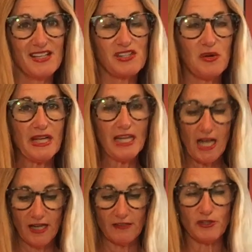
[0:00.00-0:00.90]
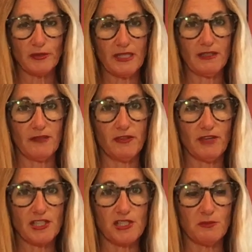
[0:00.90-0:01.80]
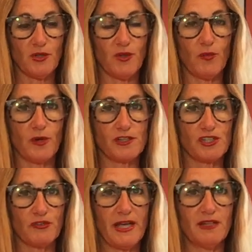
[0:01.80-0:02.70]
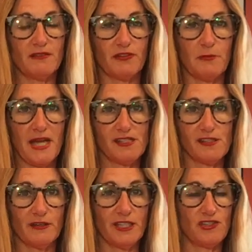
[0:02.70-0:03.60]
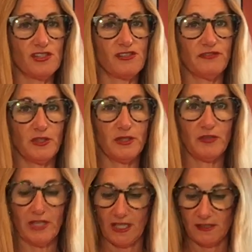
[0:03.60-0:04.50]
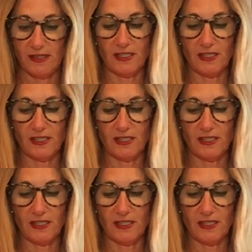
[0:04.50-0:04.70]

So any kind of green leafy vegetable works great for pesto. It's just a few ingredients.